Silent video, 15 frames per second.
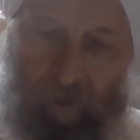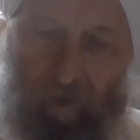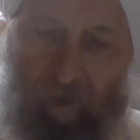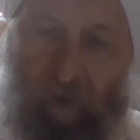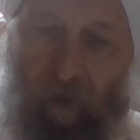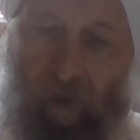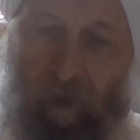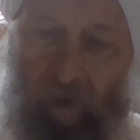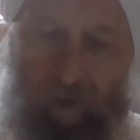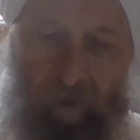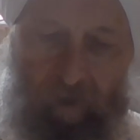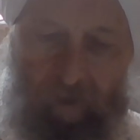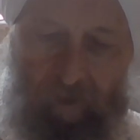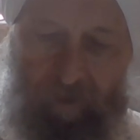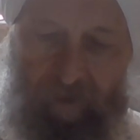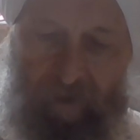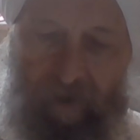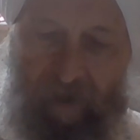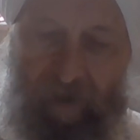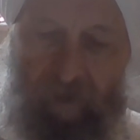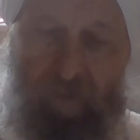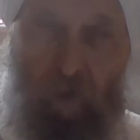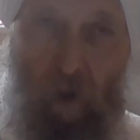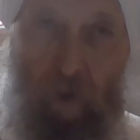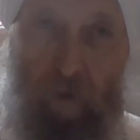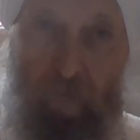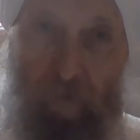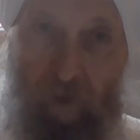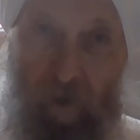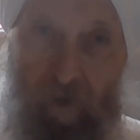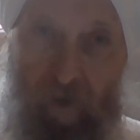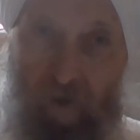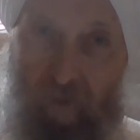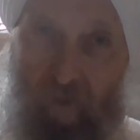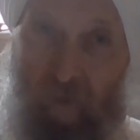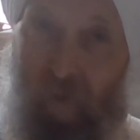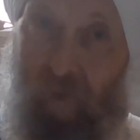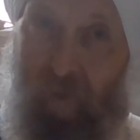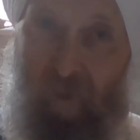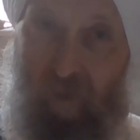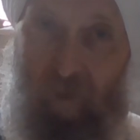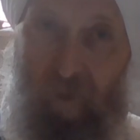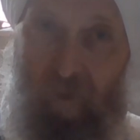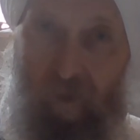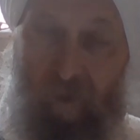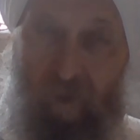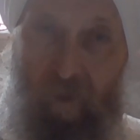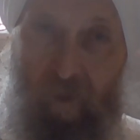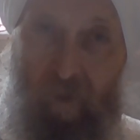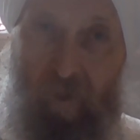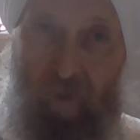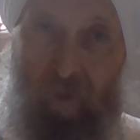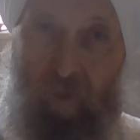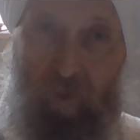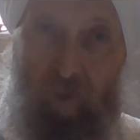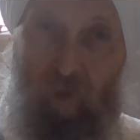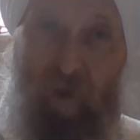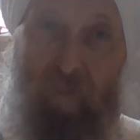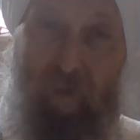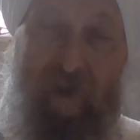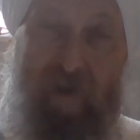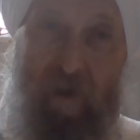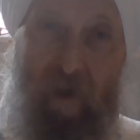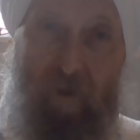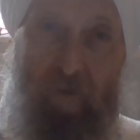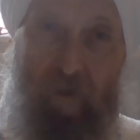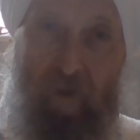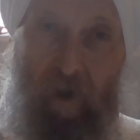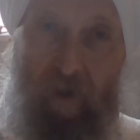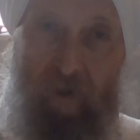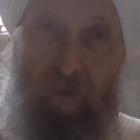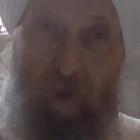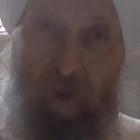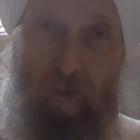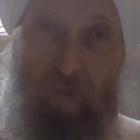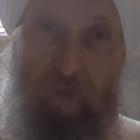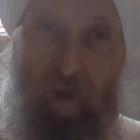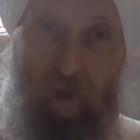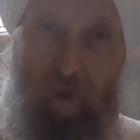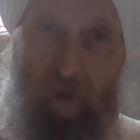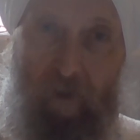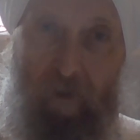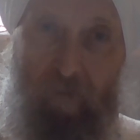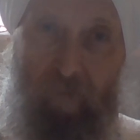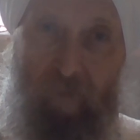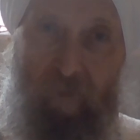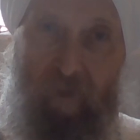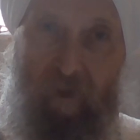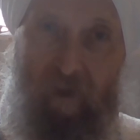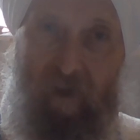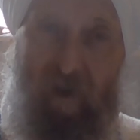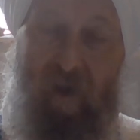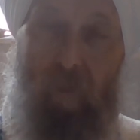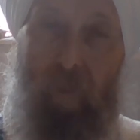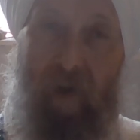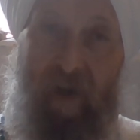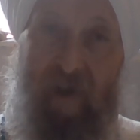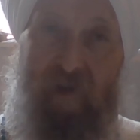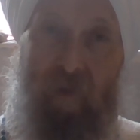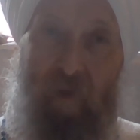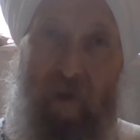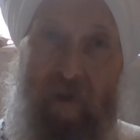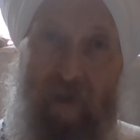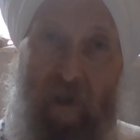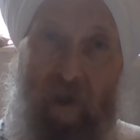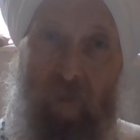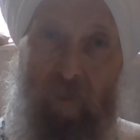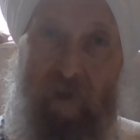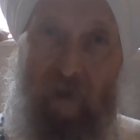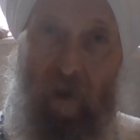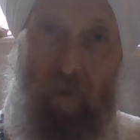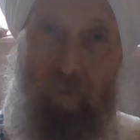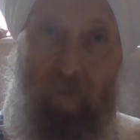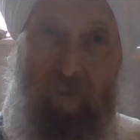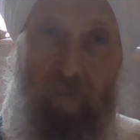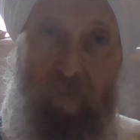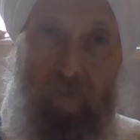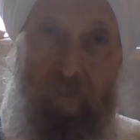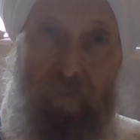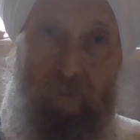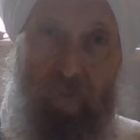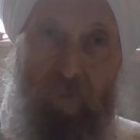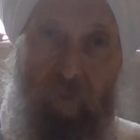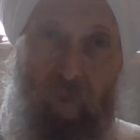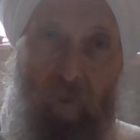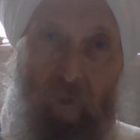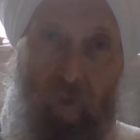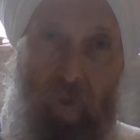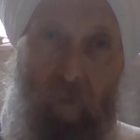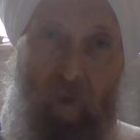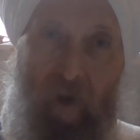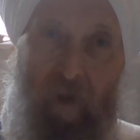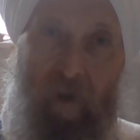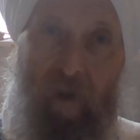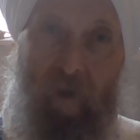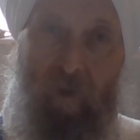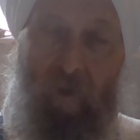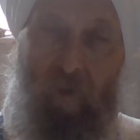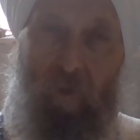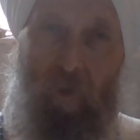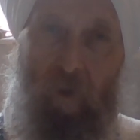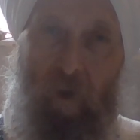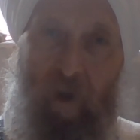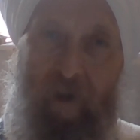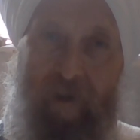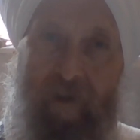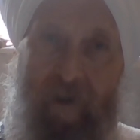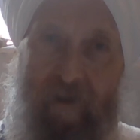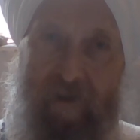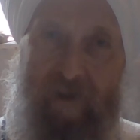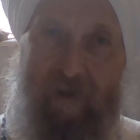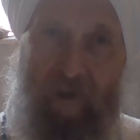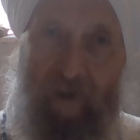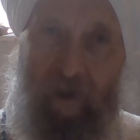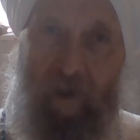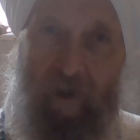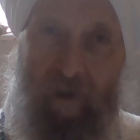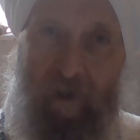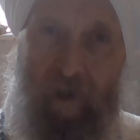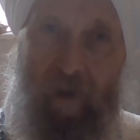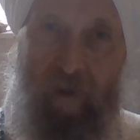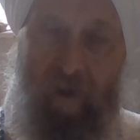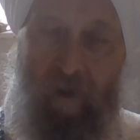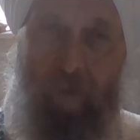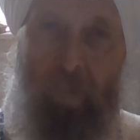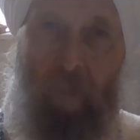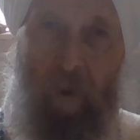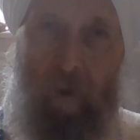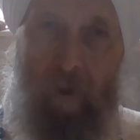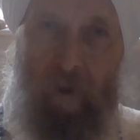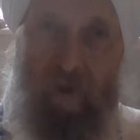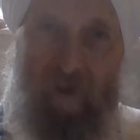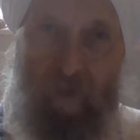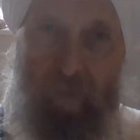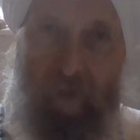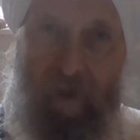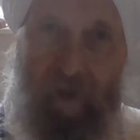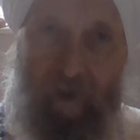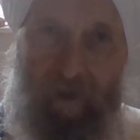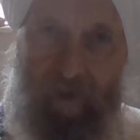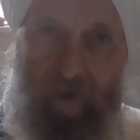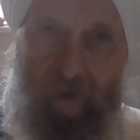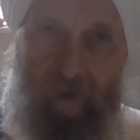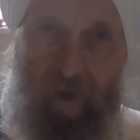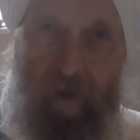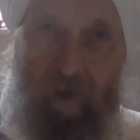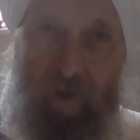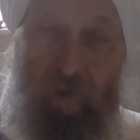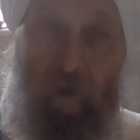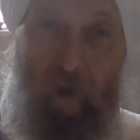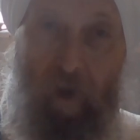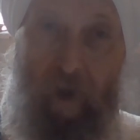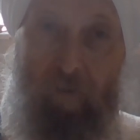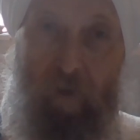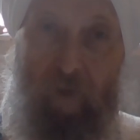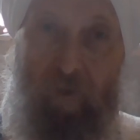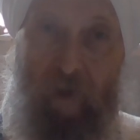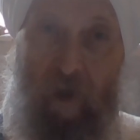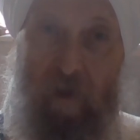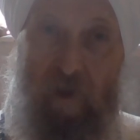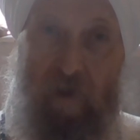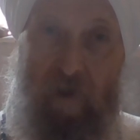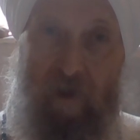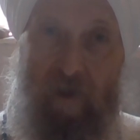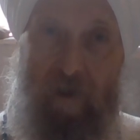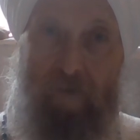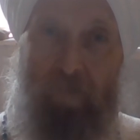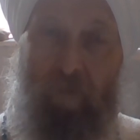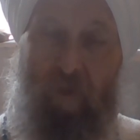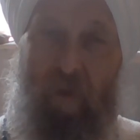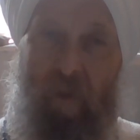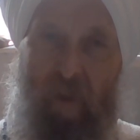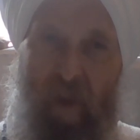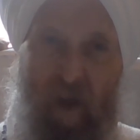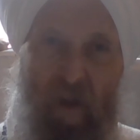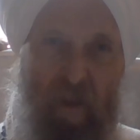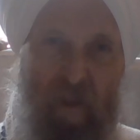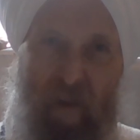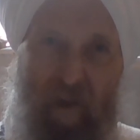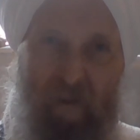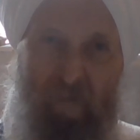Yeah, and he died of heart failure. No, no, Yogi Bhajan never died of heart failure. He passed when his time was come. Gurbani, Guru Nanak tells us again and again that somebody at a certain level of consciousness, death